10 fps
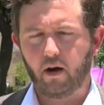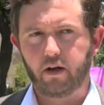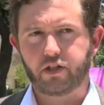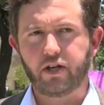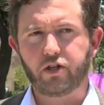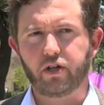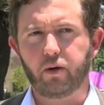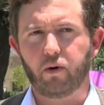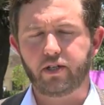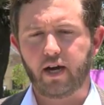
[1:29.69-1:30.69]
Essentially,
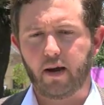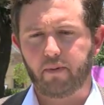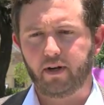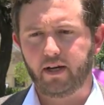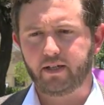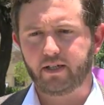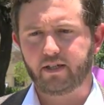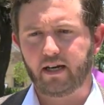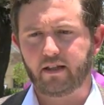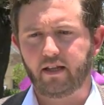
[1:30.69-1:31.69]
what's happened is is
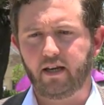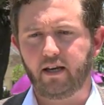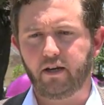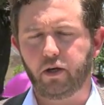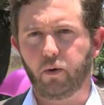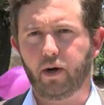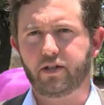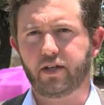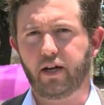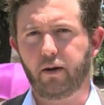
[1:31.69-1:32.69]
that the U.S.
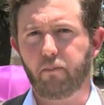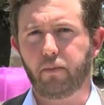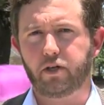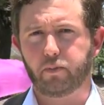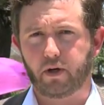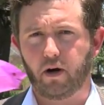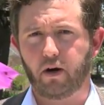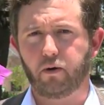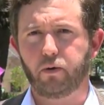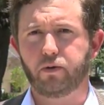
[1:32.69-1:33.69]
Senate, Mitch
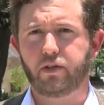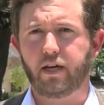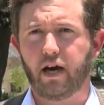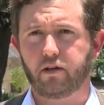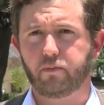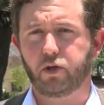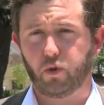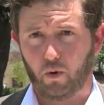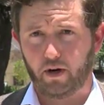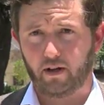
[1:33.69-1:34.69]
McConnell, who's the House
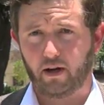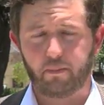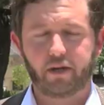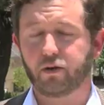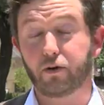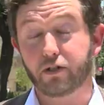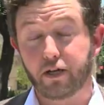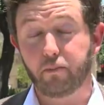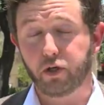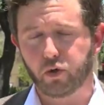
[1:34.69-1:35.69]
Majority, I mean, sorry,
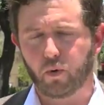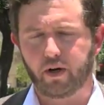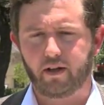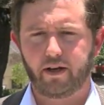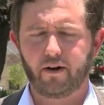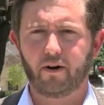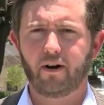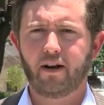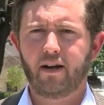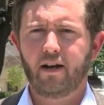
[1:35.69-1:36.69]
Senate Majority Leader,
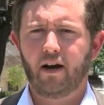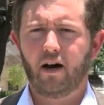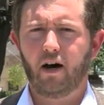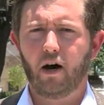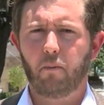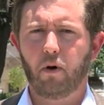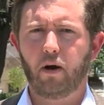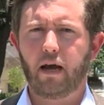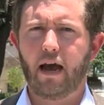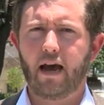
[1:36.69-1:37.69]
mm-hmm. um,
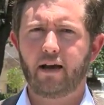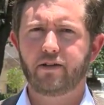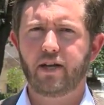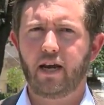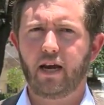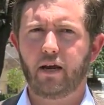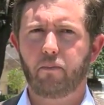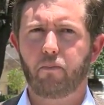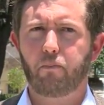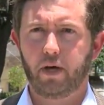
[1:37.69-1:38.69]
has a
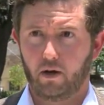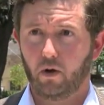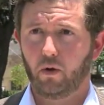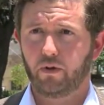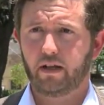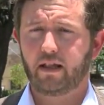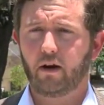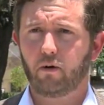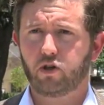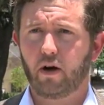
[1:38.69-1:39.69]
bill that
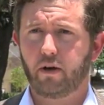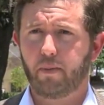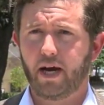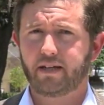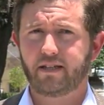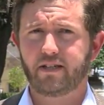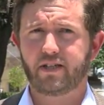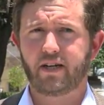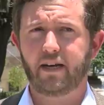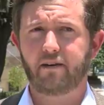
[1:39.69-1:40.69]
they're trying to pass in the
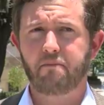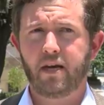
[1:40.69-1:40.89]
Senate